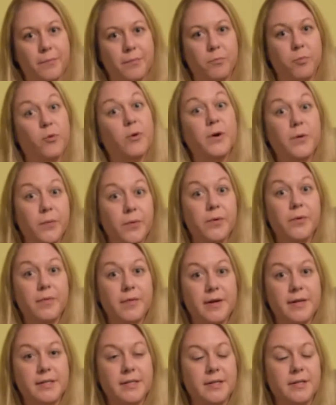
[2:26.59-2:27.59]
pre-order
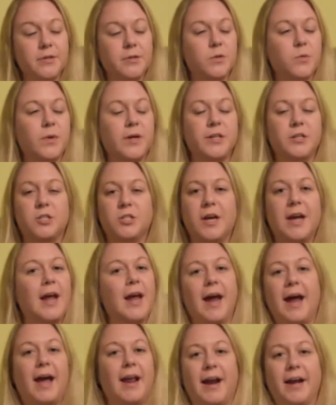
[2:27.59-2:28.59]
the Nintendo Switch,
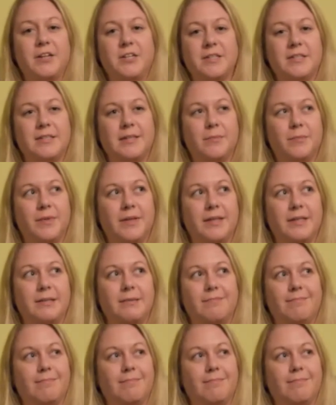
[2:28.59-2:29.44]
and I just simply